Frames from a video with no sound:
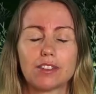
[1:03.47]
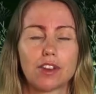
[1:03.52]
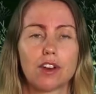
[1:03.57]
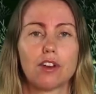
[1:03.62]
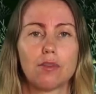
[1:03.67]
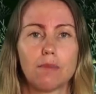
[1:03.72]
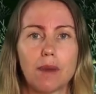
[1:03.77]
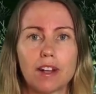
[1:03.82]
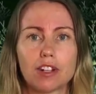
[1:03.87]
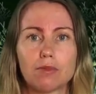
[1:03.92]

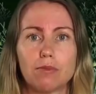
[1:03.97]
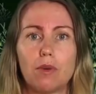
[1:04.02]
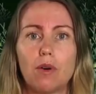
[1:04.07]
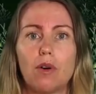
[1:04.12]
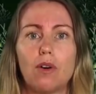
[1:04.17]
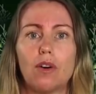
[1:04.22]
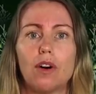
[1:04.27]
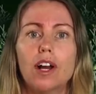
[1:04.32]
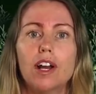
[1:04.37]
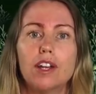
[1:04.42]
so much
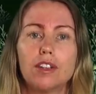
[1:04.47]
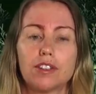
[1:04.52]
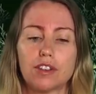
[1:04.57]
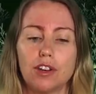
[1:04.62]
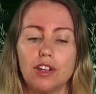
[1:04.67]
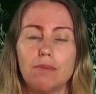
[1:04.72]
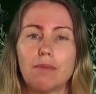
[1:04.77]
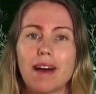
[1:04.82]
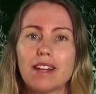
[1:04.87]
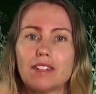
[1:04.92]
more. So
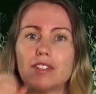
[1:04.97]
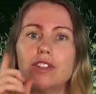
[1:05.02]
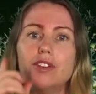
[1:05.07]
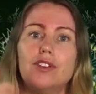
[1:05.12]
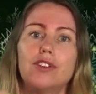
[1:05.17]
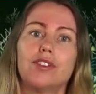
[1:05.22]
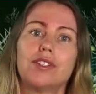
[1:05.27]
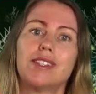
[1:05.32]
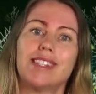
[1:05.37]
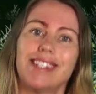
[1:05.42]
you must
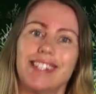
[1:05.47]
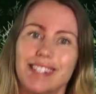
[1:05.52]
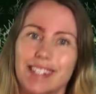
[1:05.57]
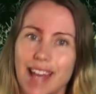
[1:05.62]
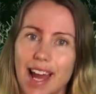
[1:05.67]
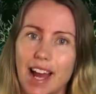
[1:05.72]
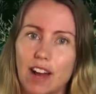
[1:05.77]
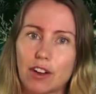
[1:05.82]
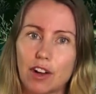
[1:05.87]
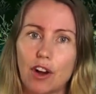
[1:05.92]
use the
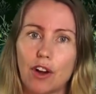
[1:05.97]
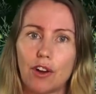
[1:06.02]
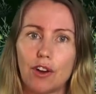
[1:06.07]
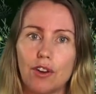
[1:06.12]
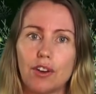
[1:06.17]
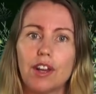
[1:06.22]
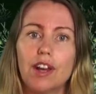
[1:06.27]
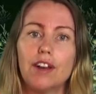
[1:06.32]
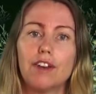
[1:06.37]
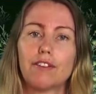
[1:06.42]
discount
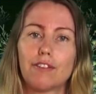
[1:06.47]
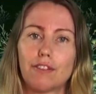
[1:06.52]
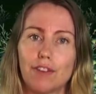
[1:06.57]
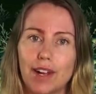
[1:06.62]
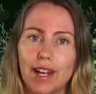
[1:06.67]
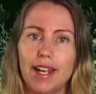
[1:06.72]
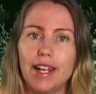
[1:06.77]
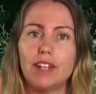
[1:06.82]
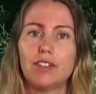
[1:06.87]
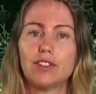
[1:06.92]
code
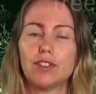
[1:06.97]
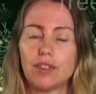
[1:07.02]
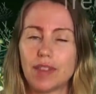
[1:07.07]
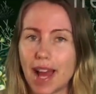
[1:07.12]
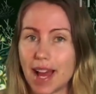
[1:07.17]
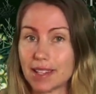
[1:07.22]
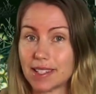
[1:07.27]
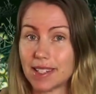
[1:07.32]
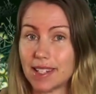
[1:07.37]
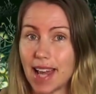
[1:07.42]

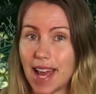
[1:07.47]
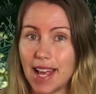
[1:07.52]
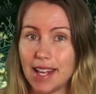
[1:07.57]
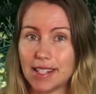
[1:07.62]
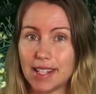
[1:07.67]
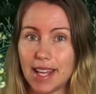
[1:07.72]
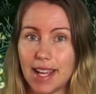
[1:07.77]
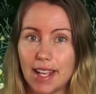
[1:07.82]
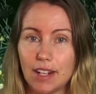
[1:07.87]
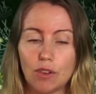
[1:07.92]

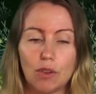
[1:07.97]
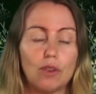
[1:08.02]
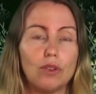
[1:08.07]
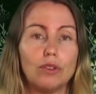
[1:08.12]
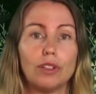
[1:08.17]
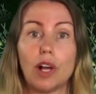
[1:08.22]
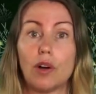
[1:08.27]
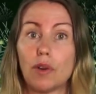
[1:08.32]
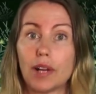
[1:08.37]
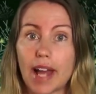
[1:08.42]
FREE2018,
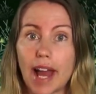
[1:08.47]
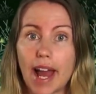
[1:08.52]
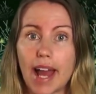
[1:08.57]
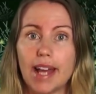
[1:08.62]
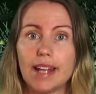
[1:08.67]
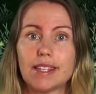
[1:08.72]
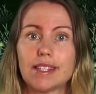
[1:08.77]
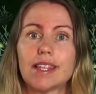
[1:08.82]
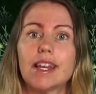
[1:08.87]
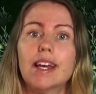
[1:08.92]
all
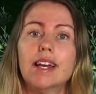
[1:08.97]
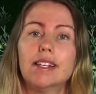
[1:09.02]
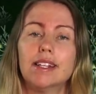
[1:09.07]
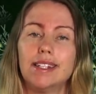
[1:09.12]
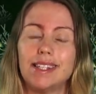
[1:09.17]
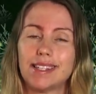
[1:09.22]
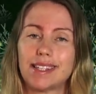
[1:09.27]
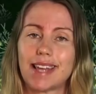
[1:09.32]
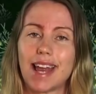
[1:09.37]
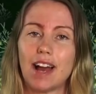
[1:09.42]
lowercase. The
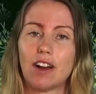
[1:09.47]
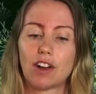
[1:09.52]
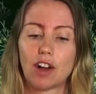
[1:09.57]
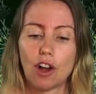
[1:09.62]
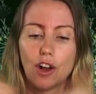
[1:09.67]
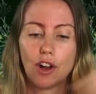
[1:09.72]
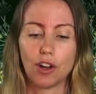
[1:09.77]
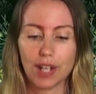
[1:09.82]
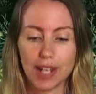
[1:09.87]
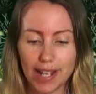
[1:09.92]
discount
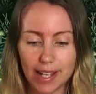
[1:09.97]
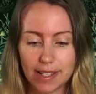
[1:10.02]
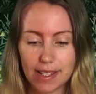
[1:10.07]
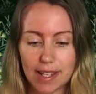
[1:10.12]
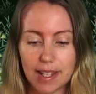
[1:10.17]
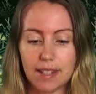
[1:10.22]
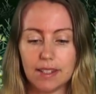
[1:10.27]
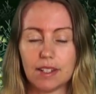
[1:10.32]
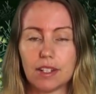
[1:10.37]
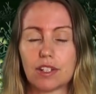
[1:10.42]
code is
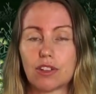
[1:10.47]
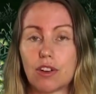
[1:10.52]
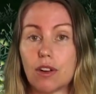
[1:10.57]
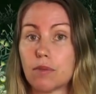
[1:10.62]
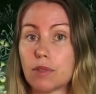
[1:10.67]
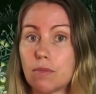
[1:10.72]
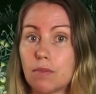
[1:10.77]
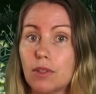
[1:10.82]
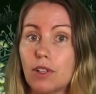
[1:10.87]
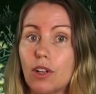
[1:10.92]
in the
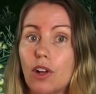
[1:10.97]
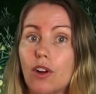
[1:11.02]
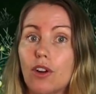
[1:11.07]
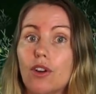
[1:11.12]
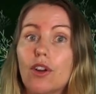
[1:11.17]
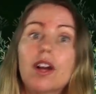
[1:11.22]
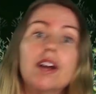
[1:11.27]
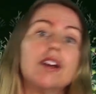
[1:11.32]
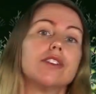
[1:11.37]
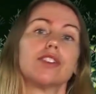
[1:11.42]
description
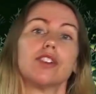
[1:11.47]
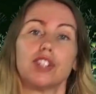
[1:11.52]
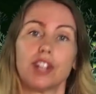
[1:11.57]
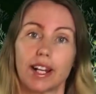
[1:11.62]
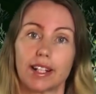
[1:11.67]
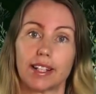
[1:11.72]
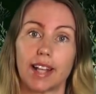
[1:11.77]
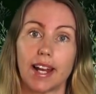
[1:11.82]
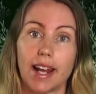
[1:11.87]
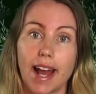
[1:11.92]
below, so
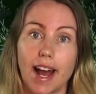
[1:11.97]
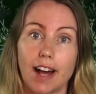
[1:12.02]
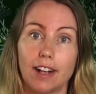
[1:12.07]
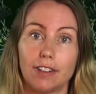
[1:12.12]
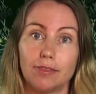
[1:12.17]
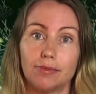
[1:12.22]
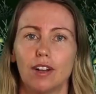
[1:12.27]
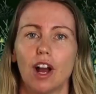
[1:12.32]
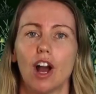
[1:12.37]
check that out.